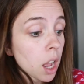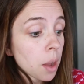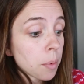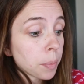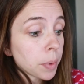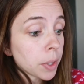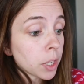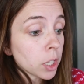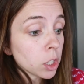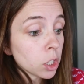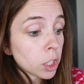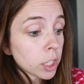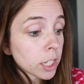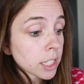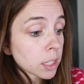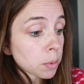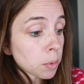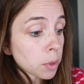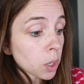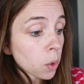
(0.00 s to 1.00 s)
I'm gonna look
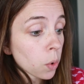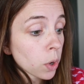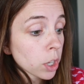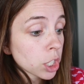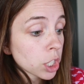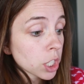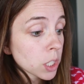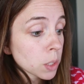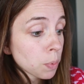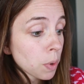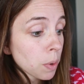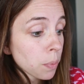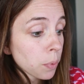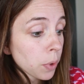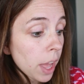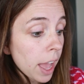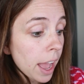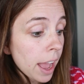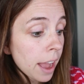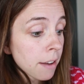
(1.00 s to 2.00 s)
at some of the questions
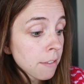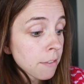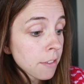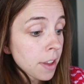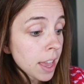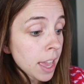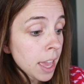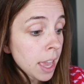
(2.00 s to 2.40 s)
people have